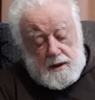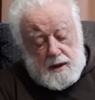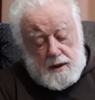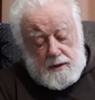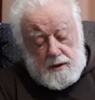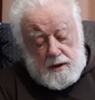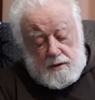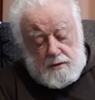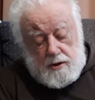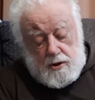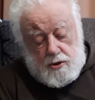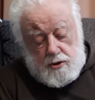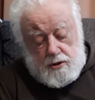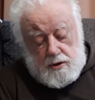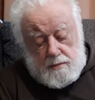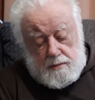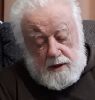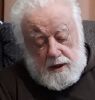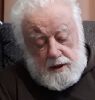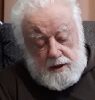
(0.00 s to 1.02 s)
and the
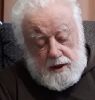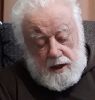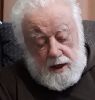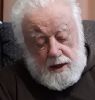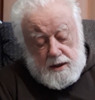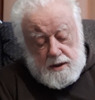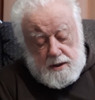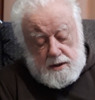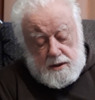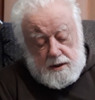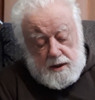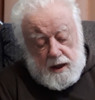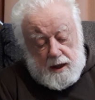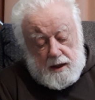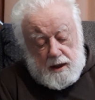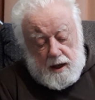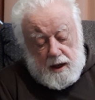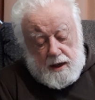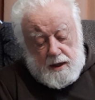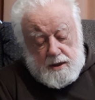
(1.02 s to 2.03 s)
Christian maintains that
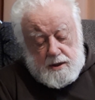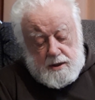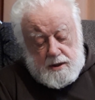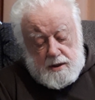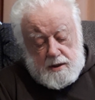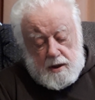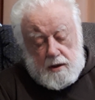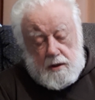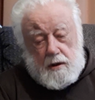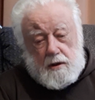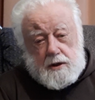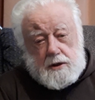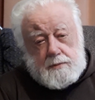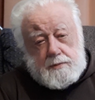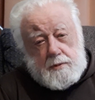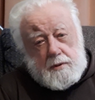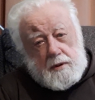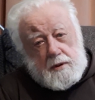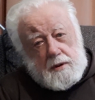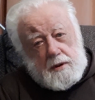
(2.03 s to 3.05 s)
lies in the
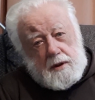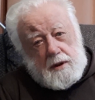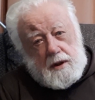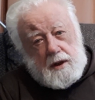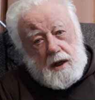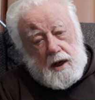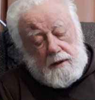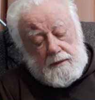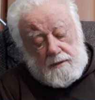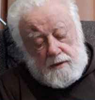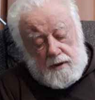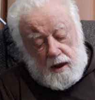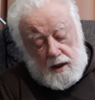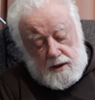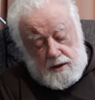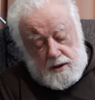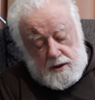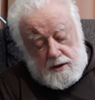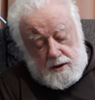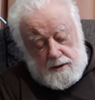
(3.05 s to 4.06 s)
gospel of
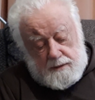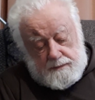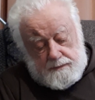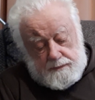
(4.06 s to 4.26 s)
Christ.